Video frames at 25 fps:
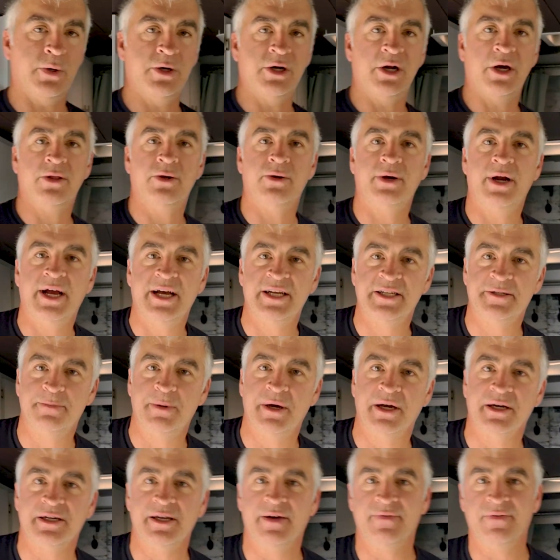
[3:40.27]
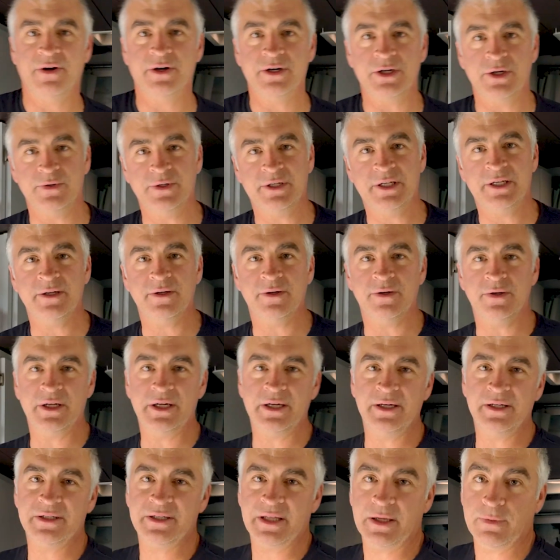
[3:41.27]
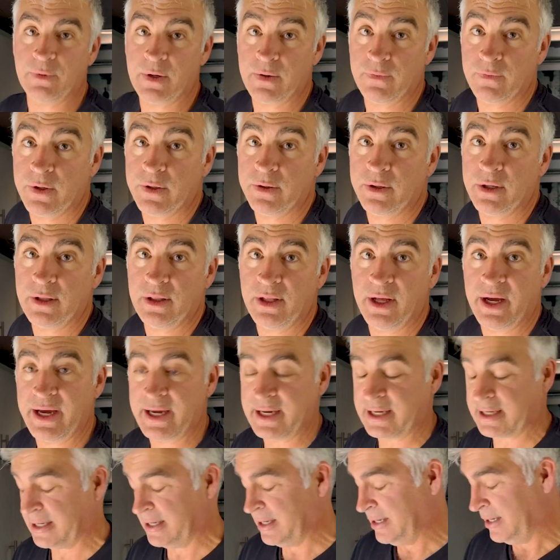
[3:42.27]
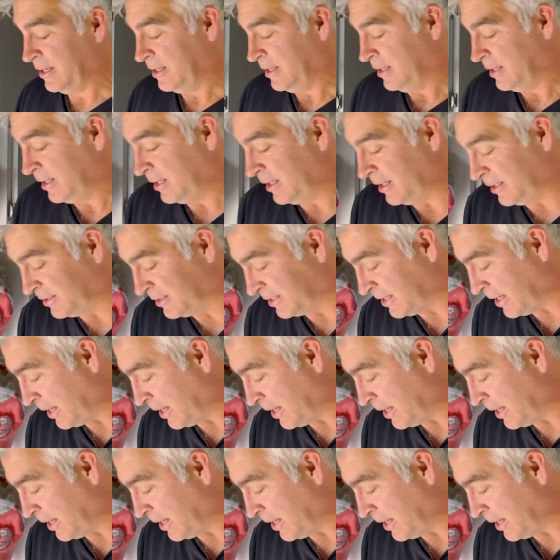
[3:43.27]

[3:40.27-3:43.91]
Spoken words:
another aspect of our utilities that we really like is